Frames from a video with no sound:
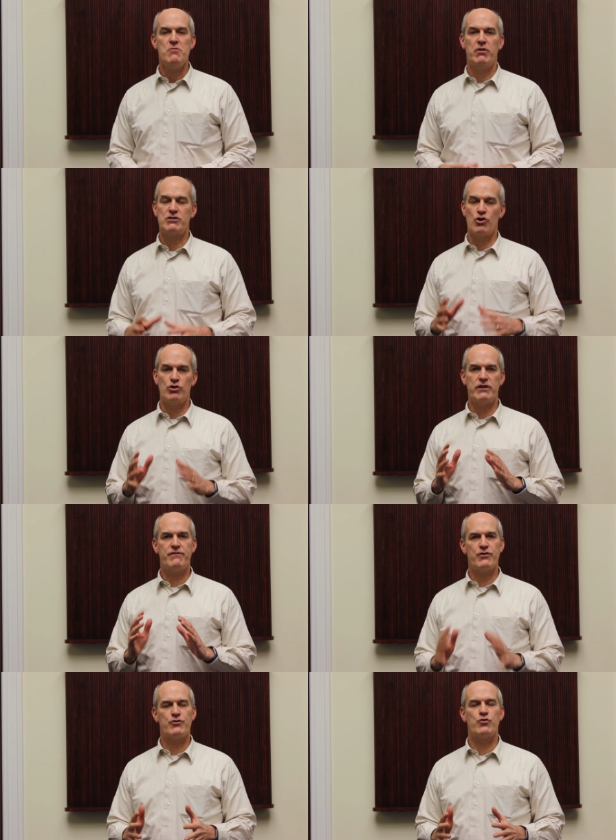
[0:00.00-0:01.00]
but it's only
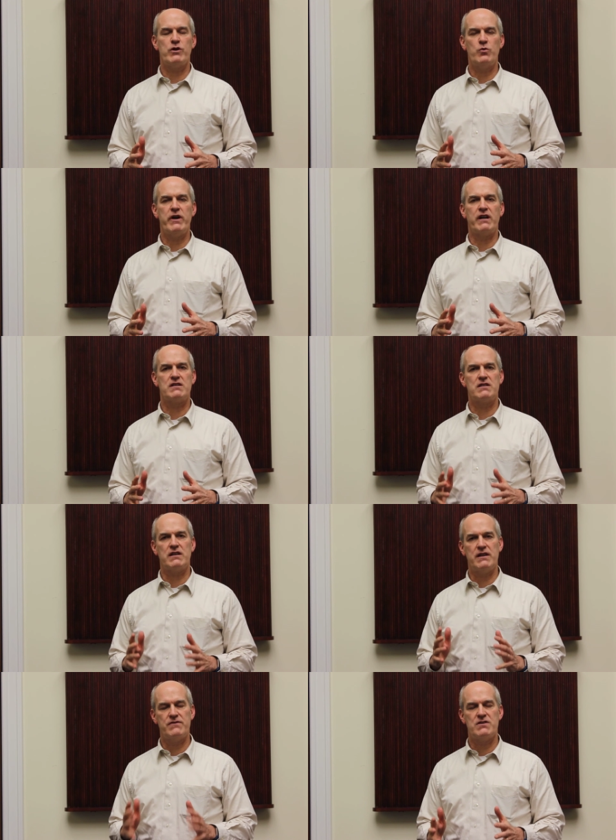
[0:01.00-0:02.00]
for three weeks to
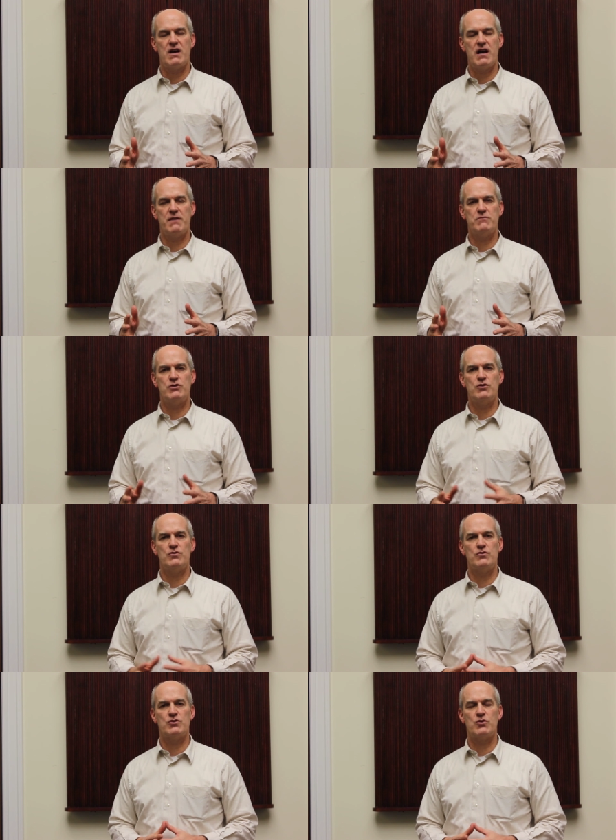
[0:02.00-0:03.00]
give time
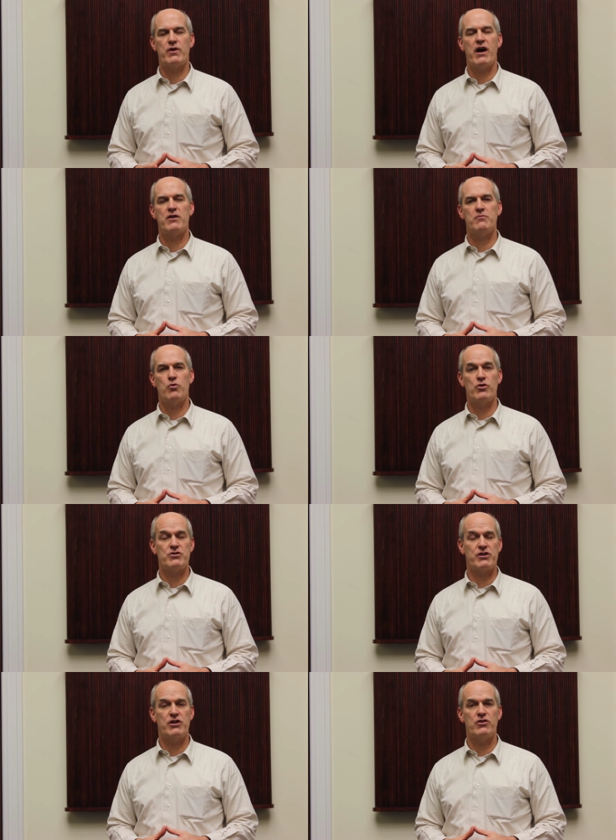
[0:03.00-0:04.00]
to sort out border
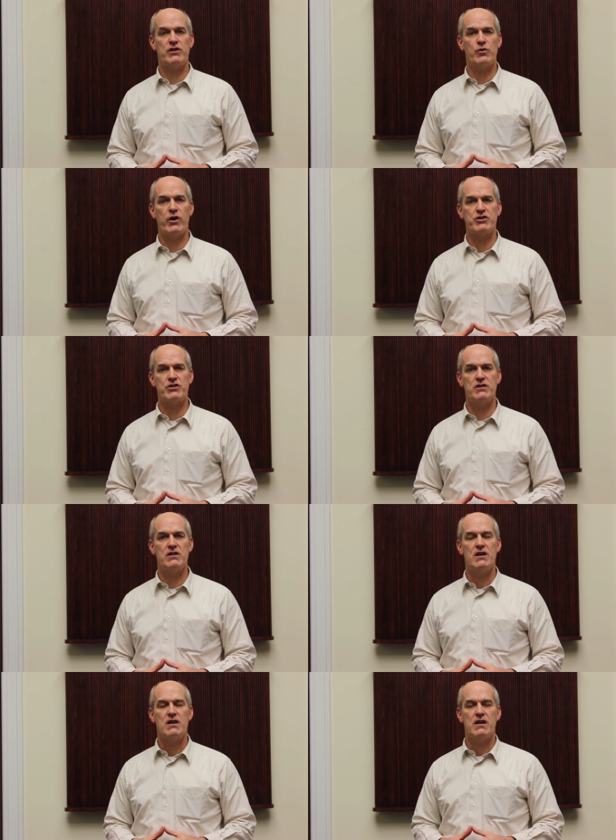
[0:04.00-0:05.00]
security question,
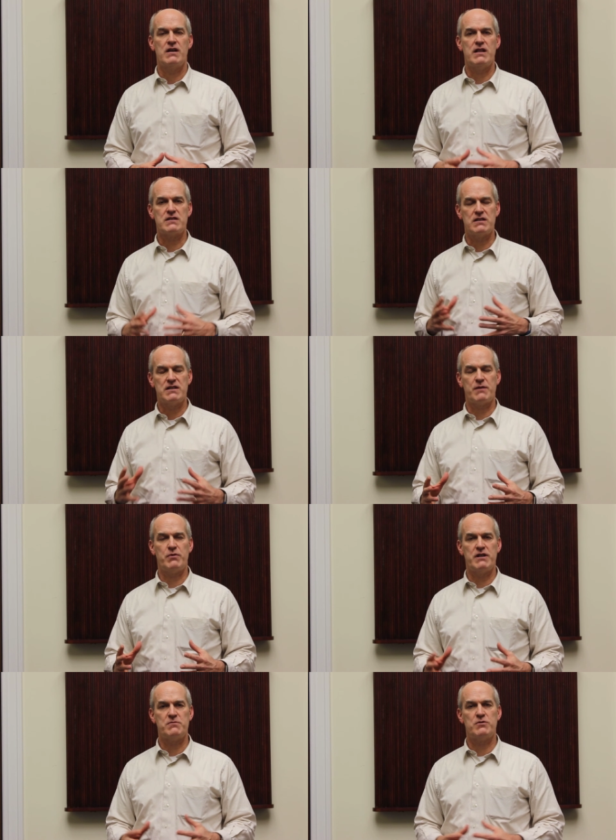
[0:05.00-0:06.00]
and that's going to take
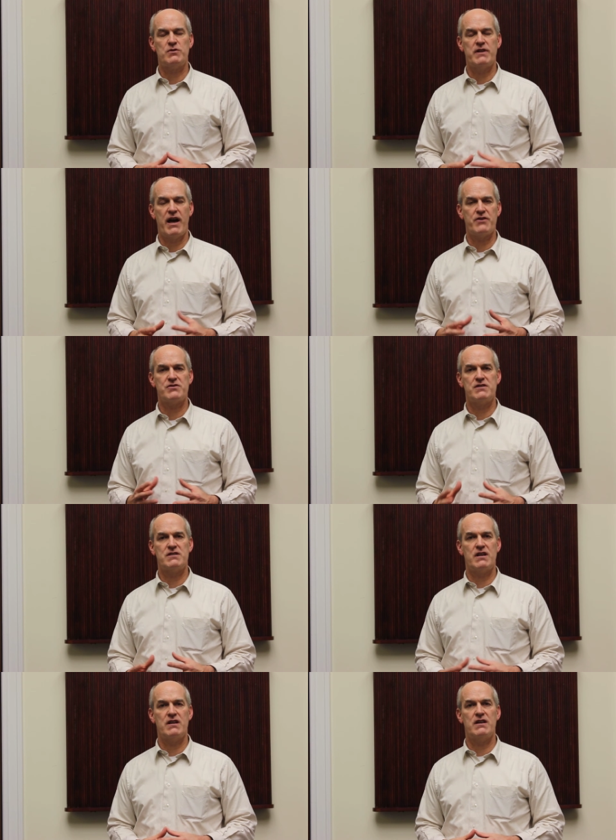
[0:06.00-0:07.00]
place between the House and
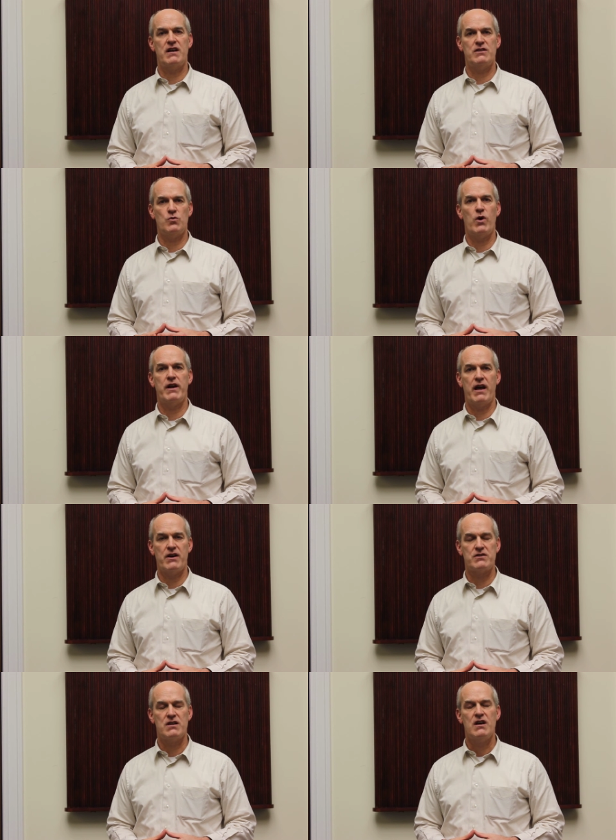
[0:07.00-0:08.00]
Senate and the White
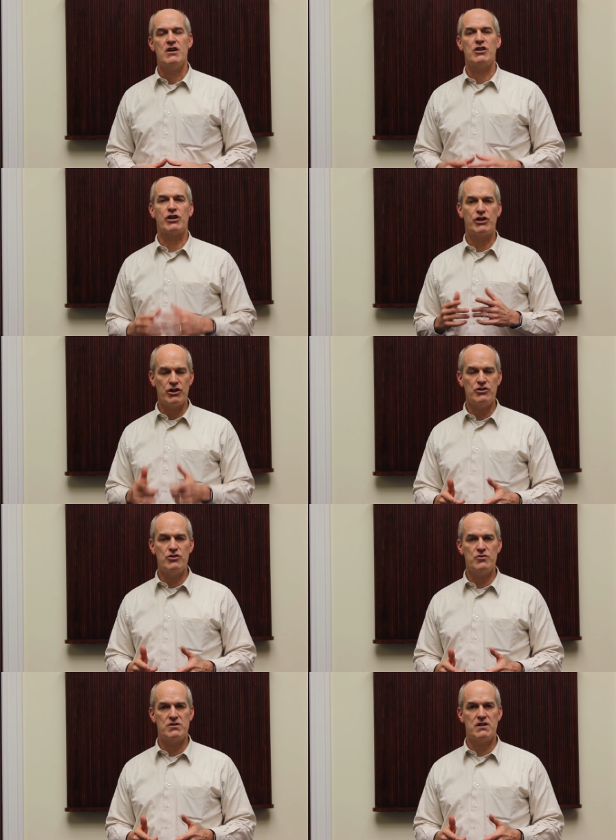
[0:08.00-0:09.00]
House. The good
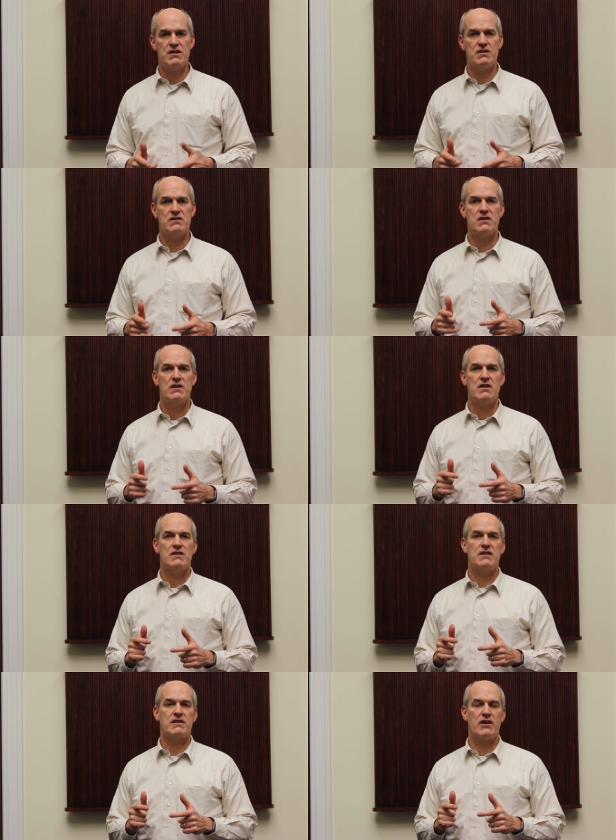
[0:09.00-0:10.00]
news is
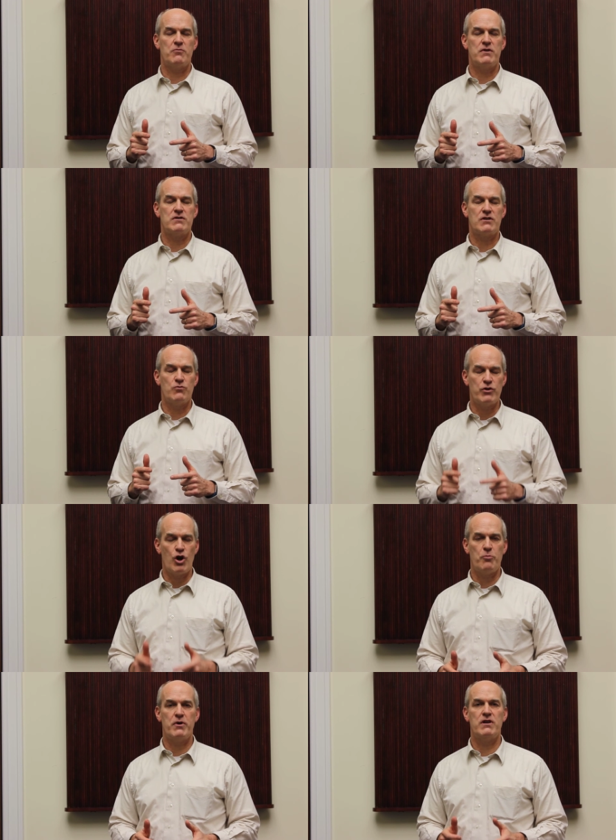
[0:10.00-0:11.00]
that the government is going to
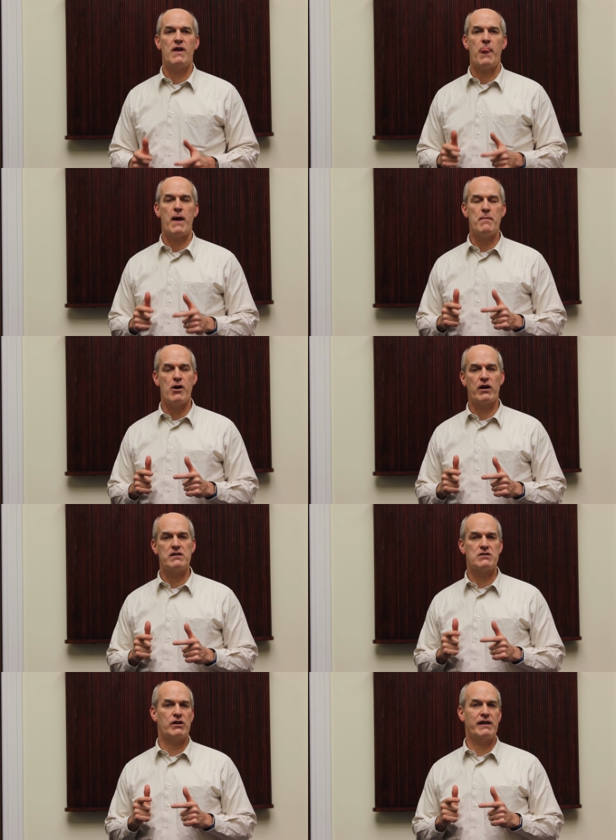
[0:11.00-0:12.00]
reopen.
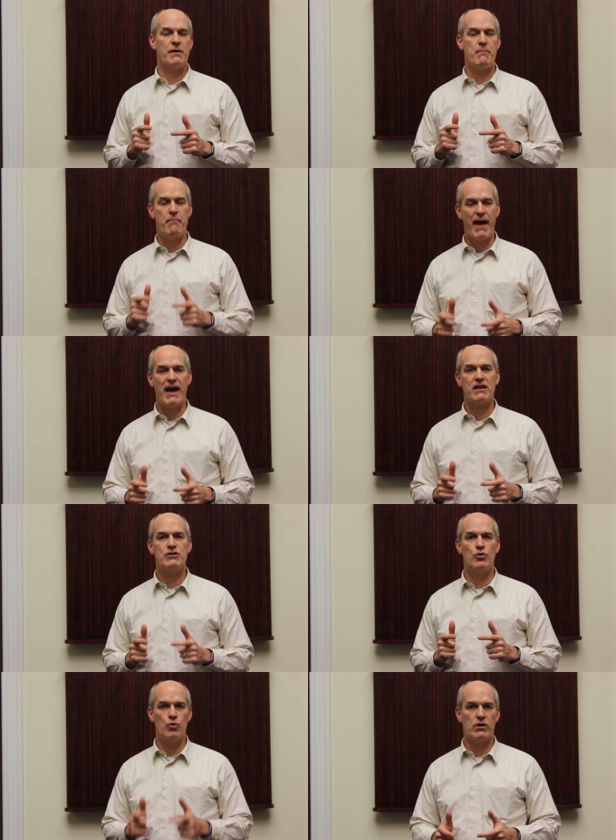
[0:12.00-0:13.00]
Americans are going to get back
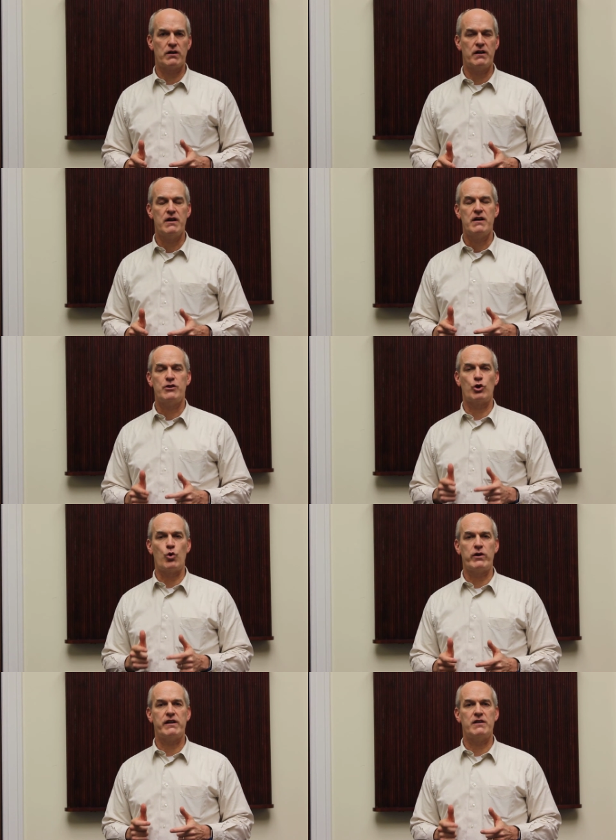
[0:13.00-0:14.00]
to work. They're
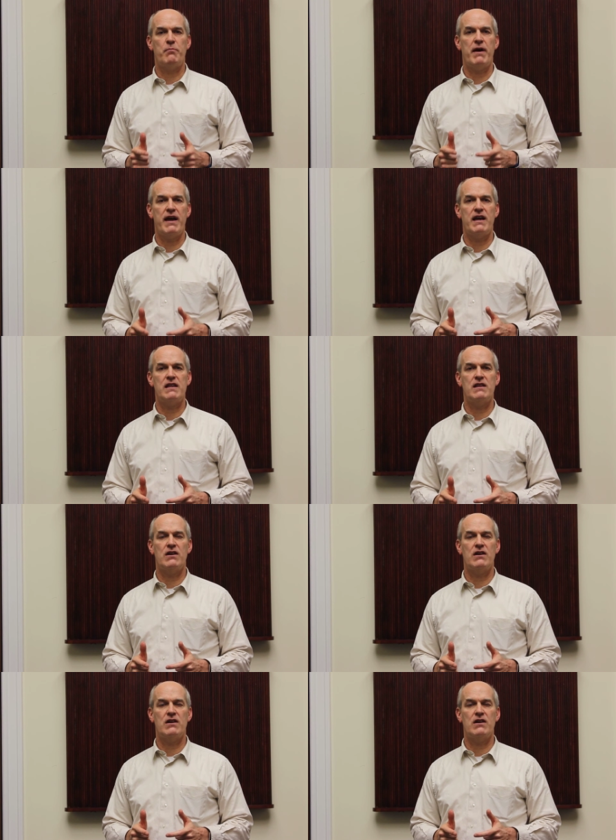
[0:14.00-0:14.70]
going to get the pay